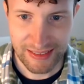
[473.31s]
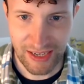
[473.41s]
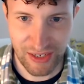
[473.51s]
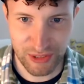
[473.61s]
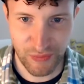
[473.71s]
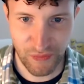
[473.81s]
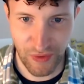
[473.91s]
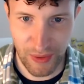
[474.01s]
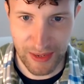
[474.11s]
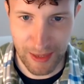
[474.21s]
Kaido's
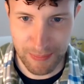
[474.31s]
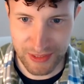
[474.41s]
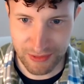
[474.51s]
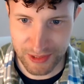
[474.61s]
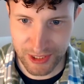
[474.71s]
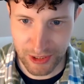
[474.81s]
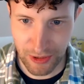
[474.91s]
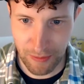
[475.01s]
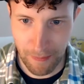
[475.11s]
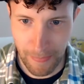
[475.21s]
floating up into a
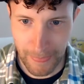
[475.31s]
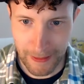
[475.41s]
storm.